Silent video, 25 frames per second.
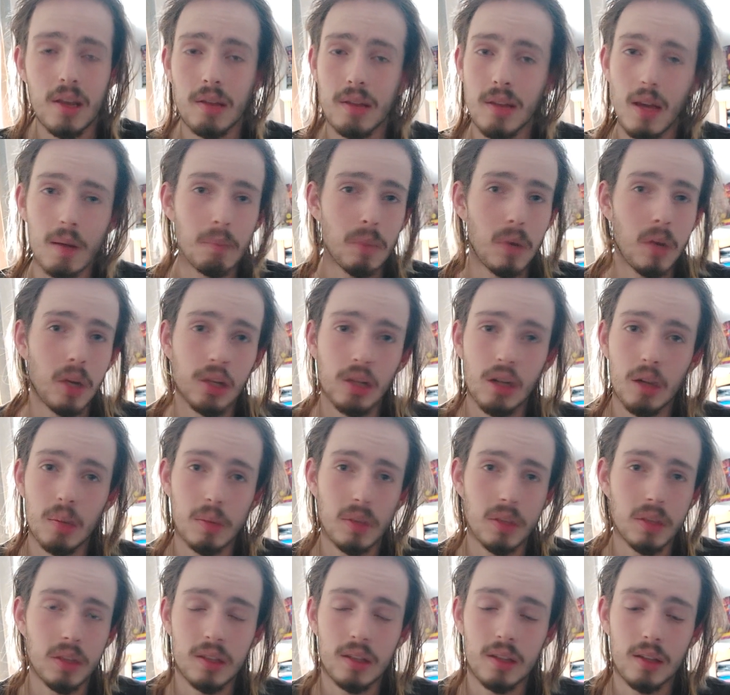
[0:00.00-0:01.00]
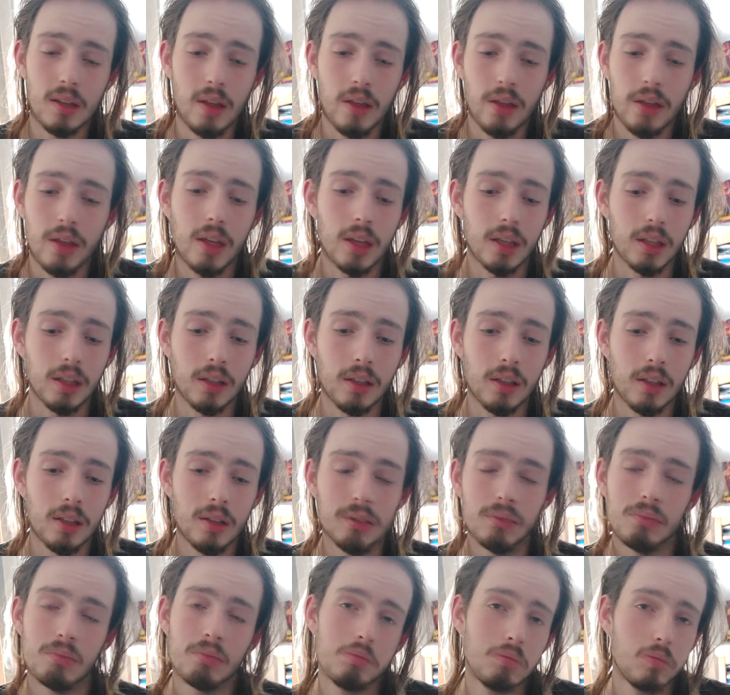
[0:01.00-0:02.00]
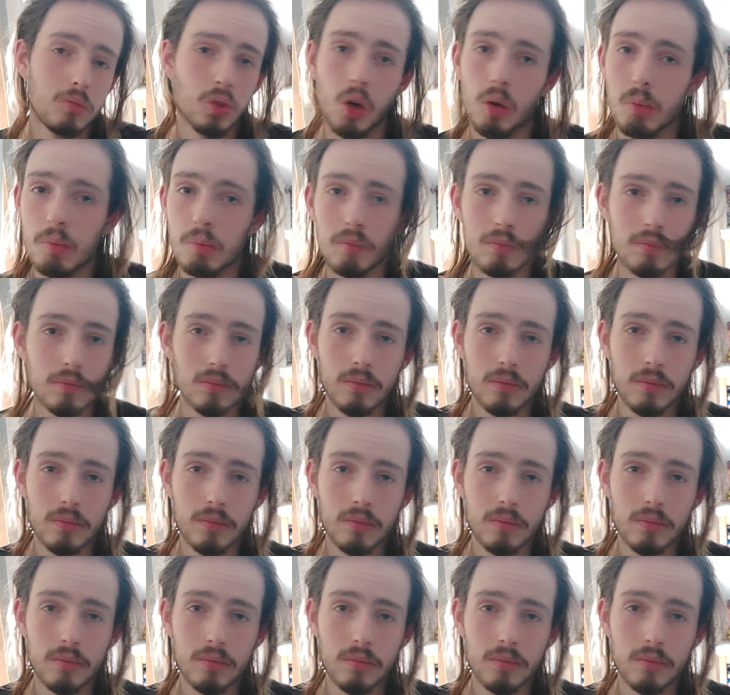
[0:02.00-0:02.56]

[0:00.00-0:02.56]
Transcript: That might not be a thing. Don't